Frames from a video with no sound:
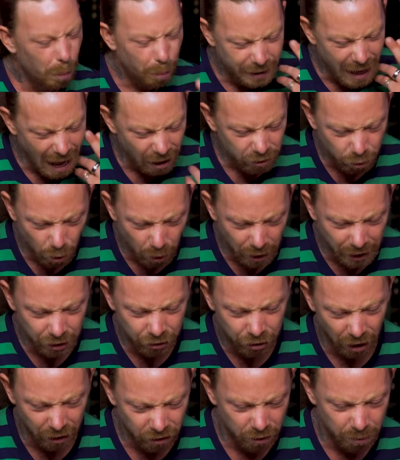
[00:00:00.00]
that's what
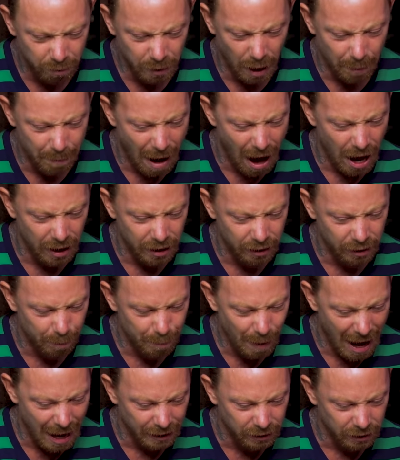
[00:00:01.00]
interests me about the
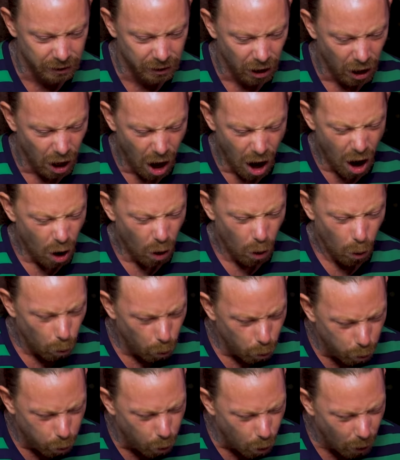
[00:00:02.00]
band.
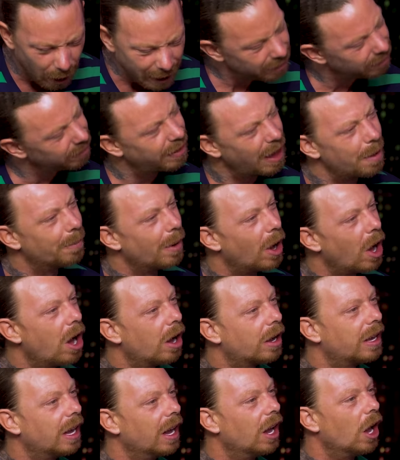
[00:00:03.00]
What is their
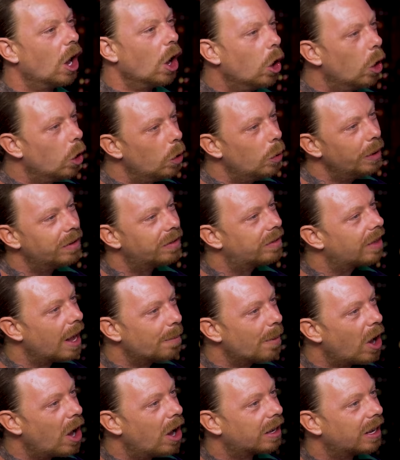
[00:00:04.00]
market? Who is
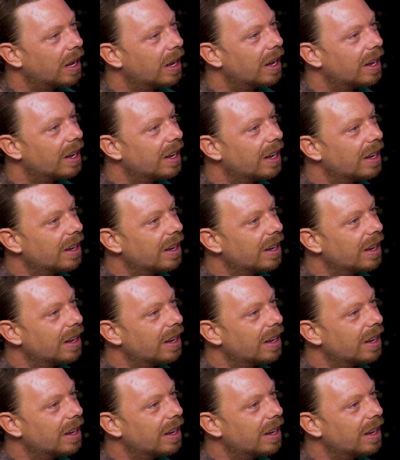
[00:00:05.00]
their market?